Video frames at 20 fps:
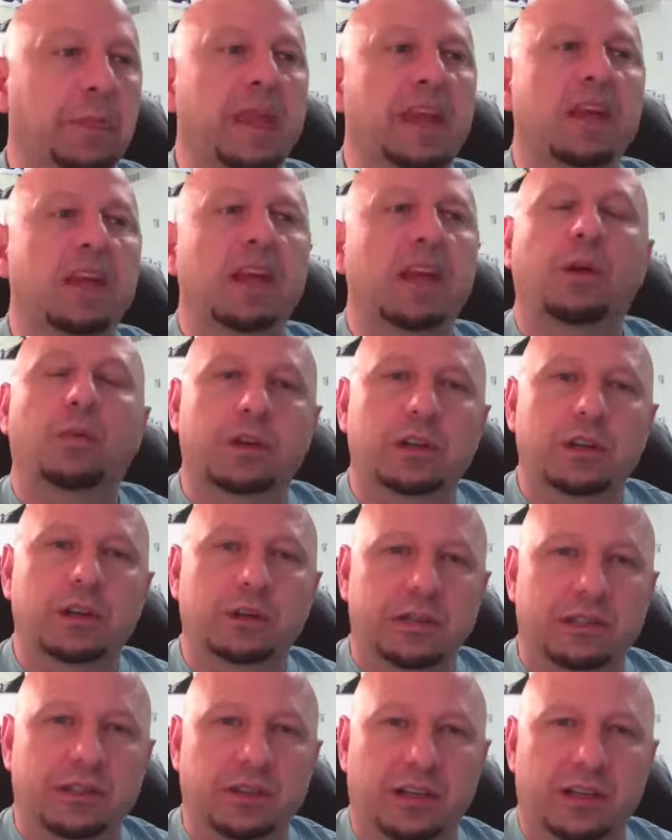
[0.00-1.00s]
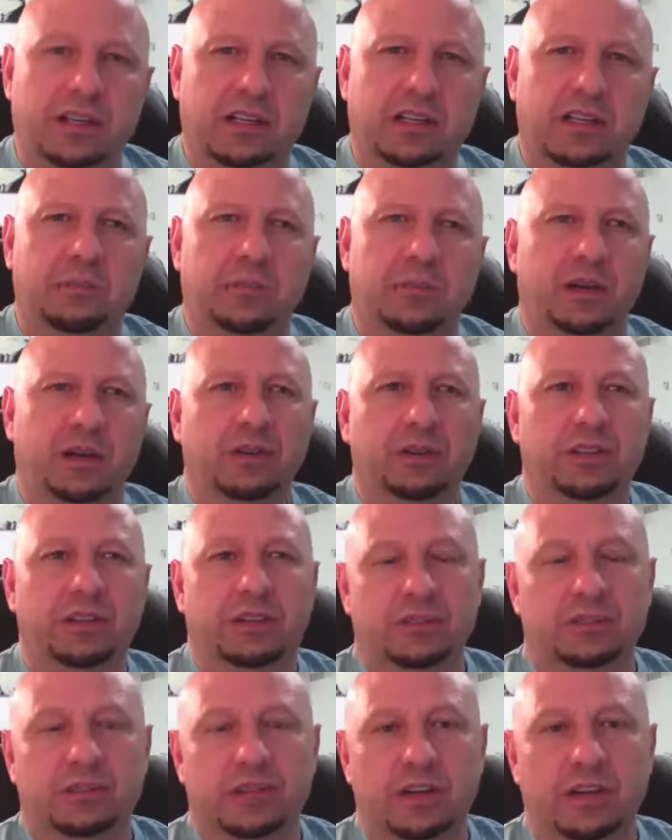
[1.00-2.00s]
And we're going to be talking about, you
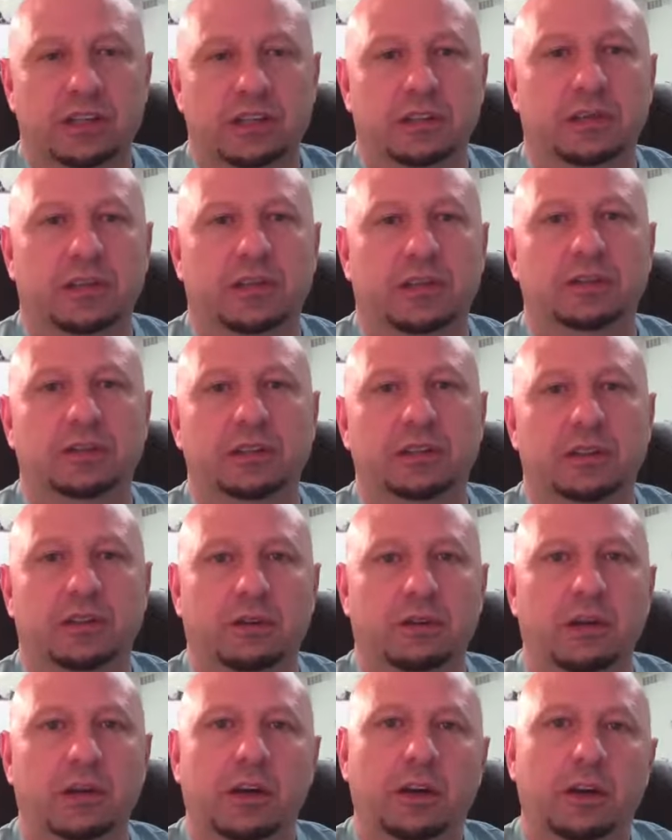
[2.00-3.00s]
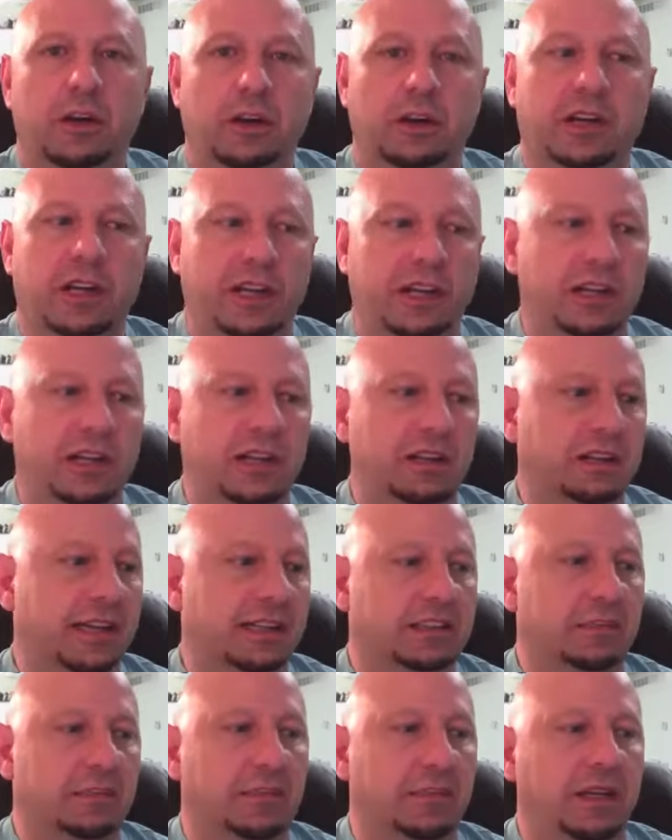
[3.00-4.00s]
know, talking about, you know, hurricane
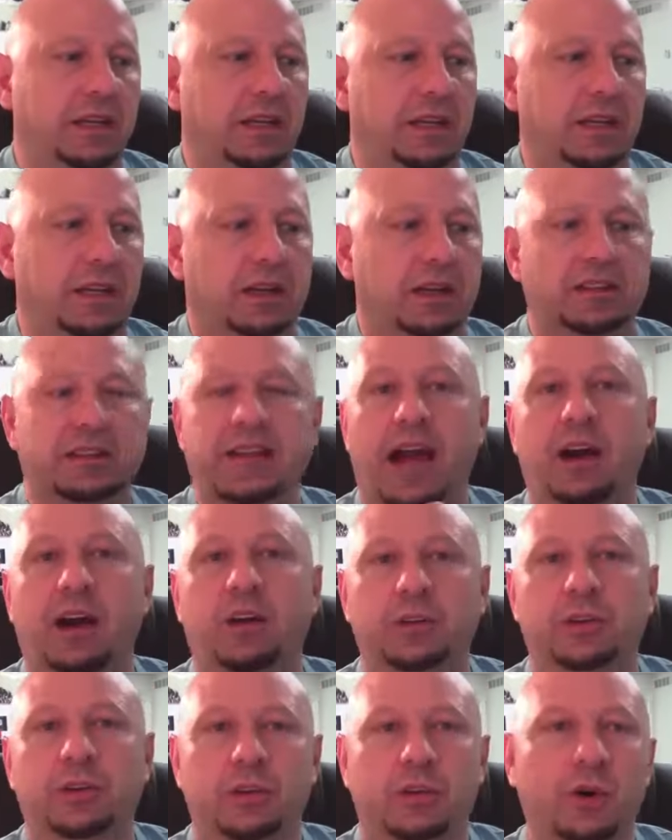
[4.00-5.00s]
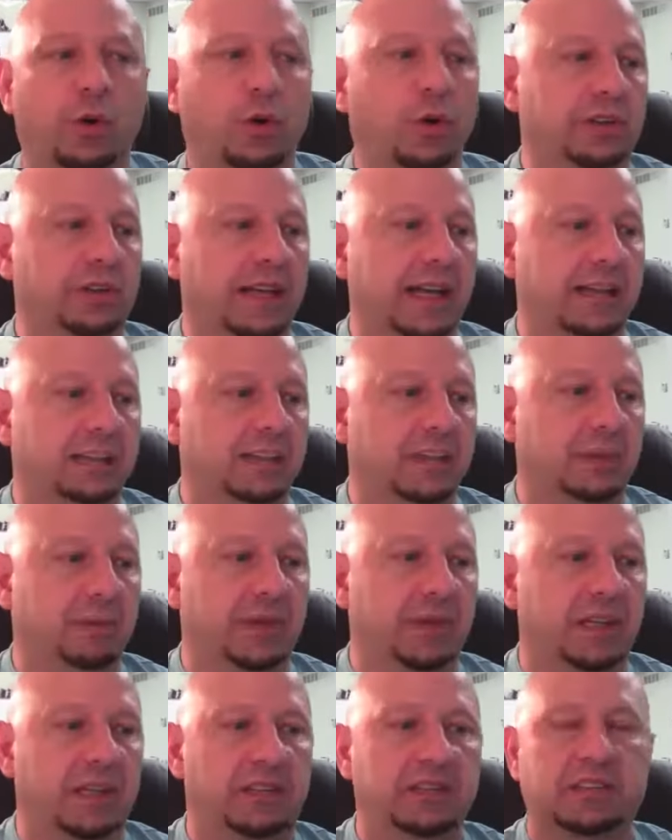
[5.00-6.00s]
not to be a downer or not to
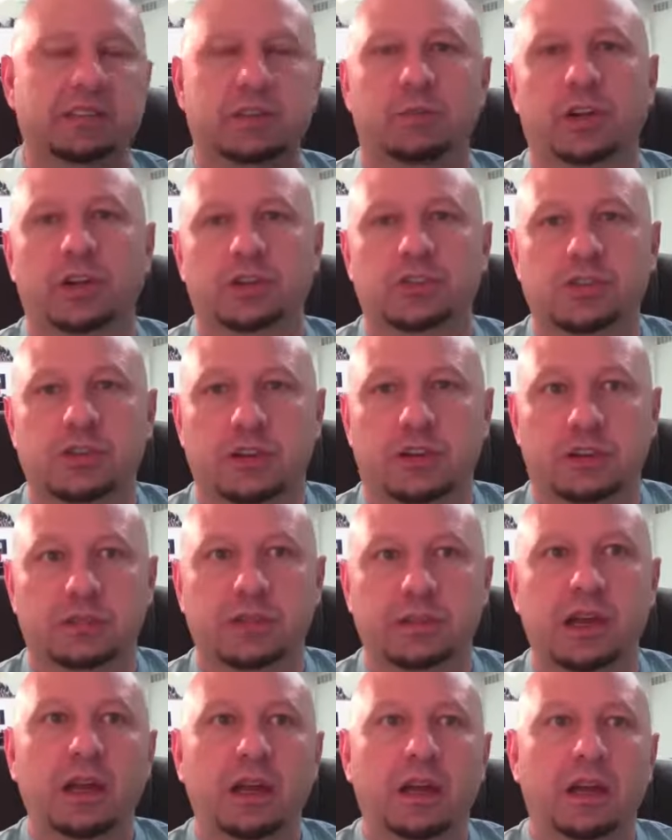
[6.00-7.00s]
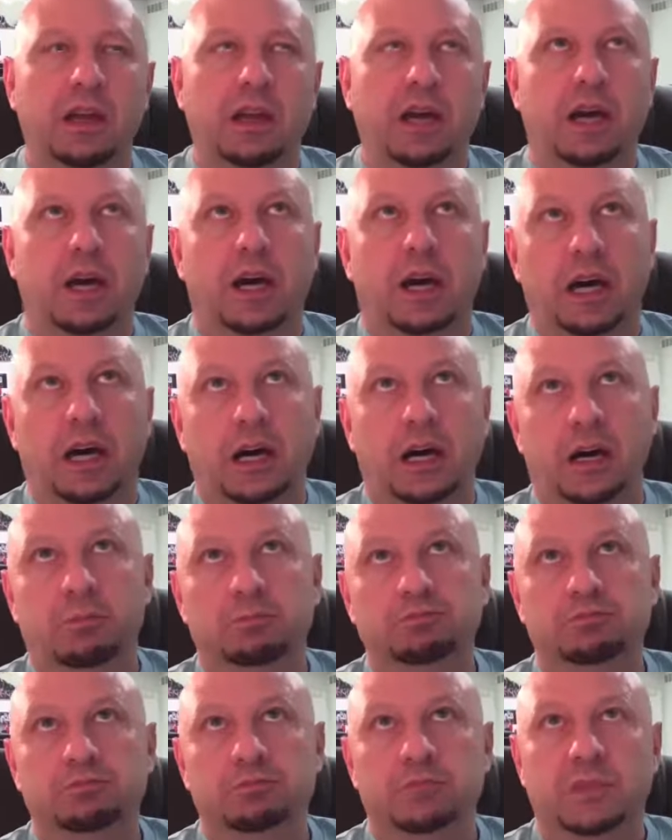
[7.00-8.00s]
be so much of, um,
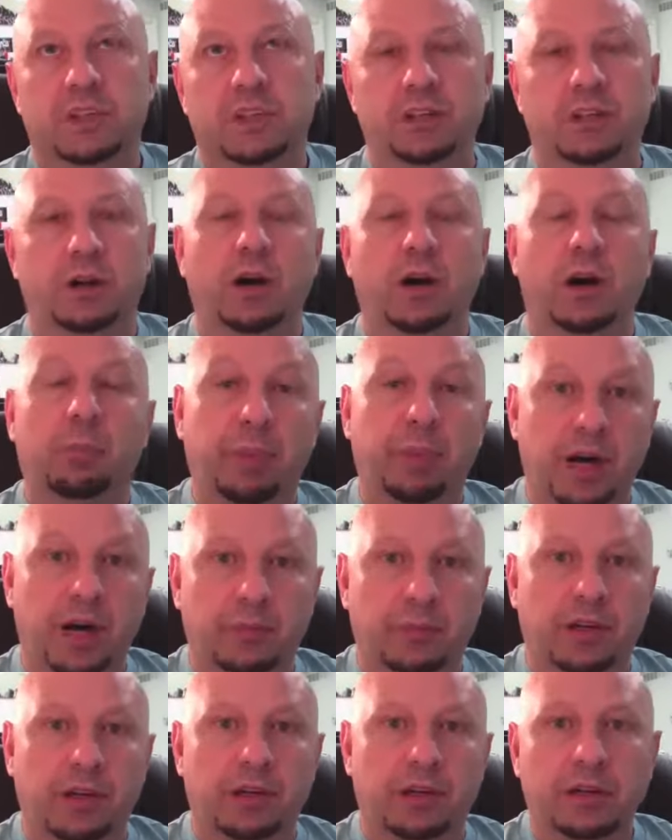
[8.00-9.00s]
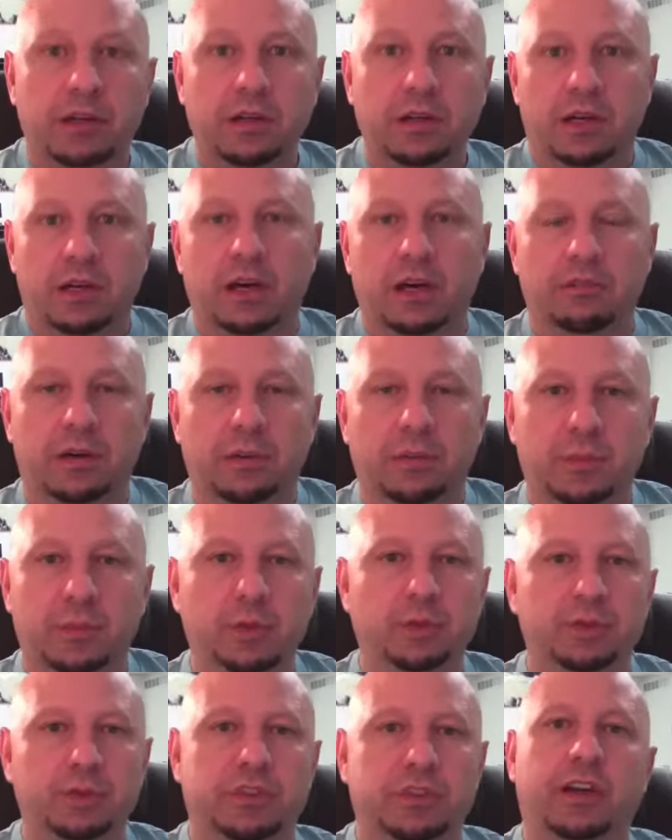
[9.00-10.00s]
you know, a bummer of a
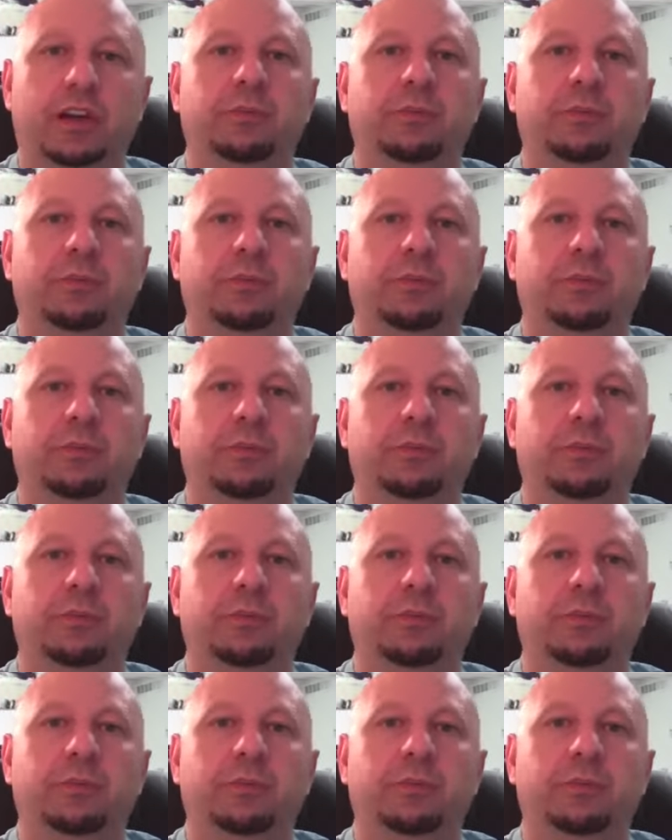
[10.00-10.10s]
mood type